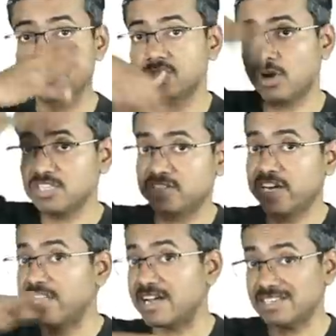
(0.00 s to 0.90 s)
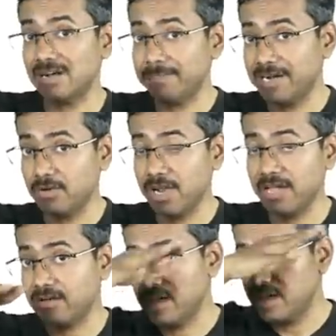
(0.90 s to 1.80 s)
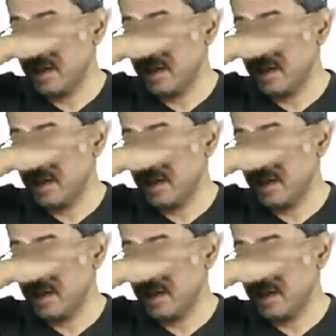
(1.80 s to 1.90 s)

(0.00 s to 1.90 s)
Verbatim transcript: It's not a straight line, it's an up and down line.